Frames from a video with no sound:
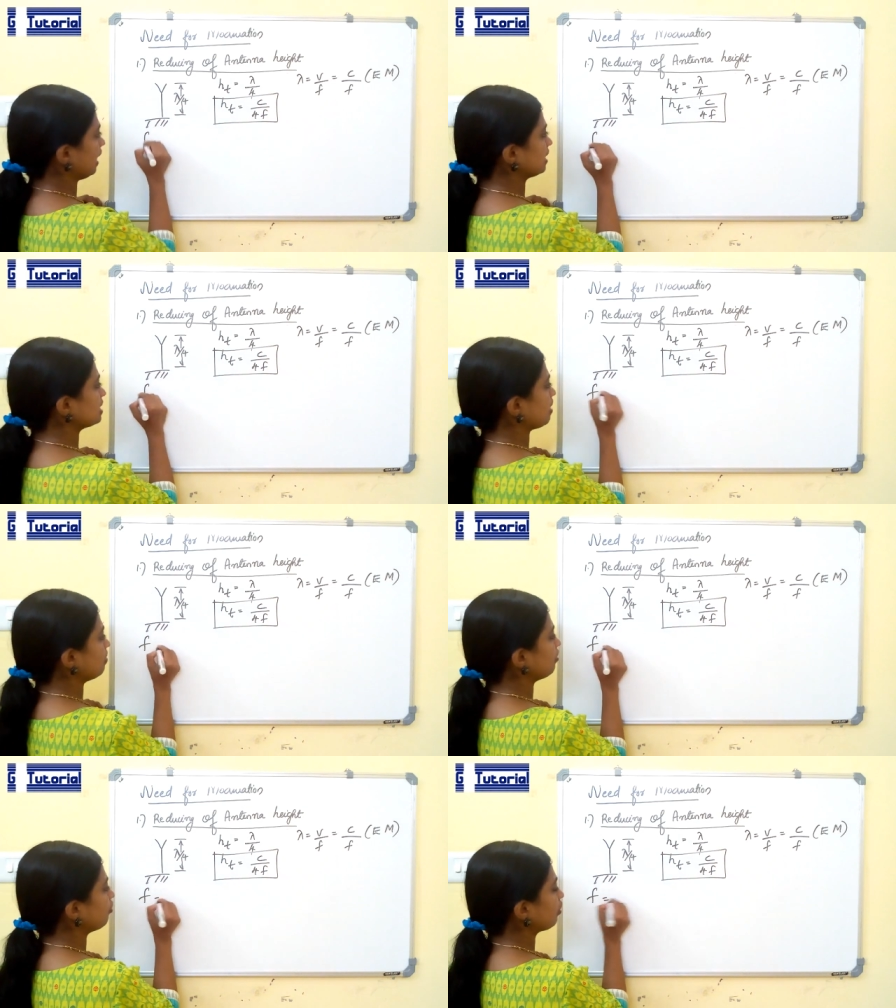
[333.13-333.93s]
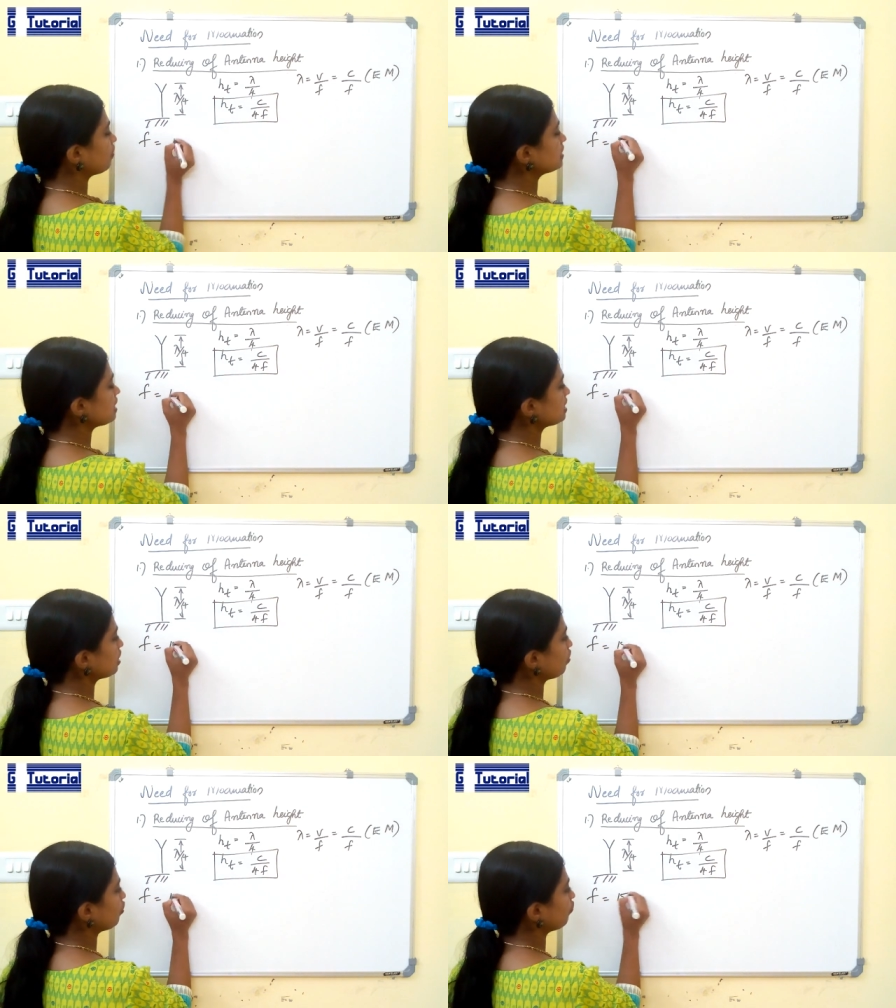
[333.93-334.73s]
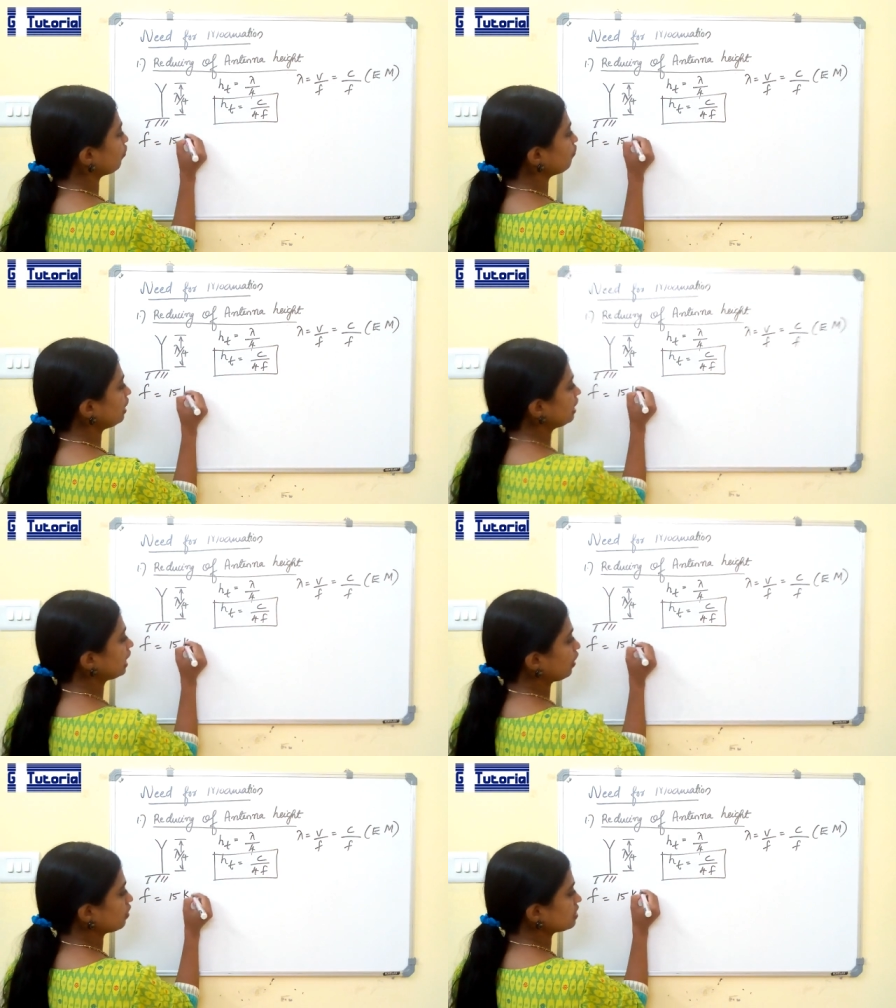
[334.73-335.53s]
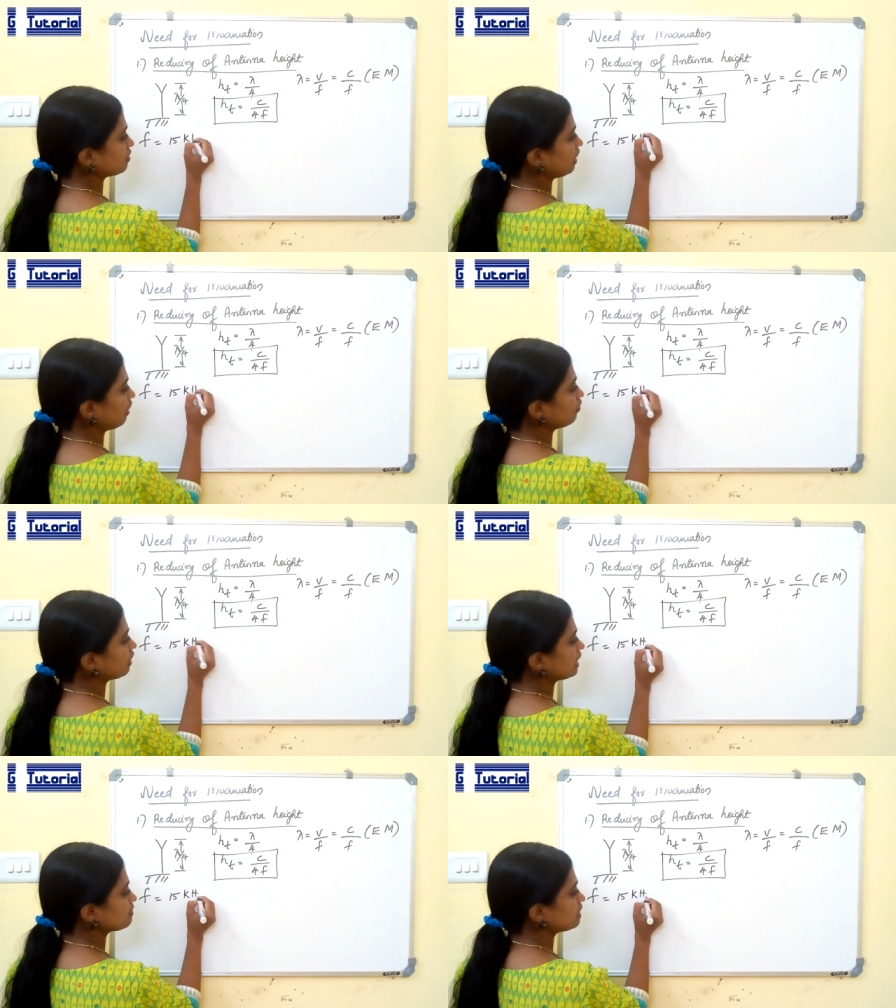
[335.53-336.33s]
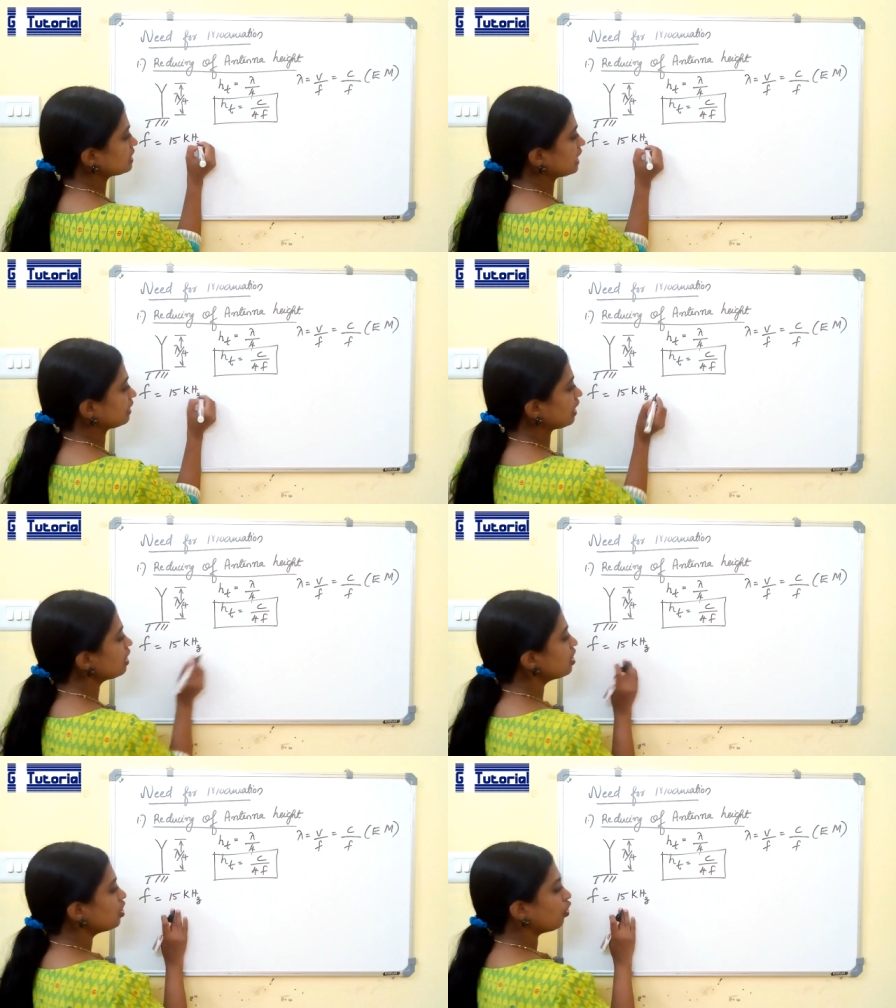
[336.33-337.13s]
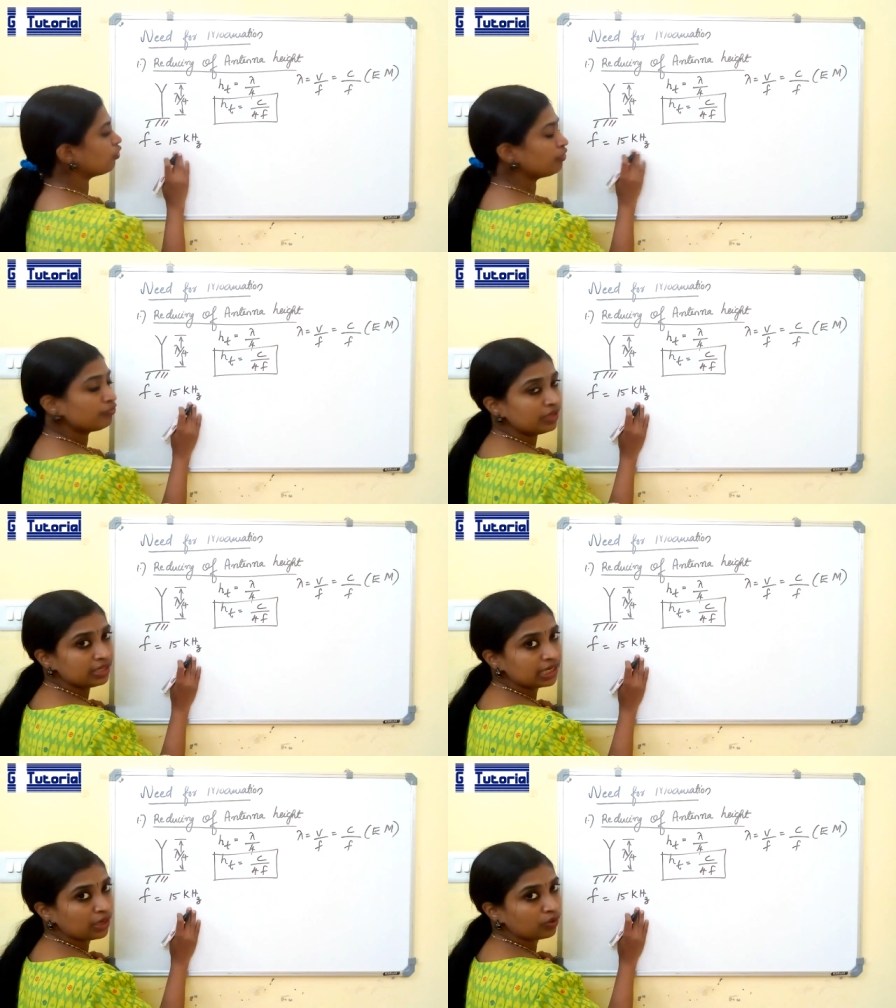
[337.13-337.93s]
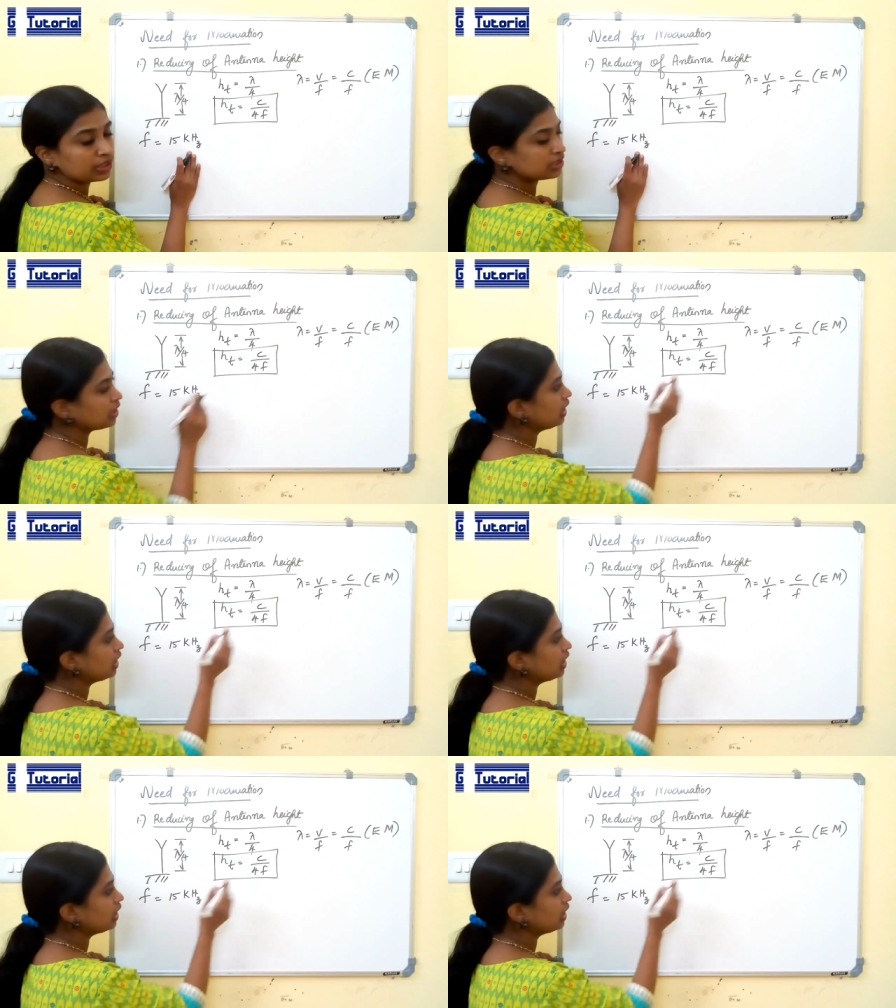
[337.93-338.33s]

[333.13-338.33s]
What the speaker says: example. If frequency is equal to 15 kilohertz, we have to transmit a signal of 15 kilohertz.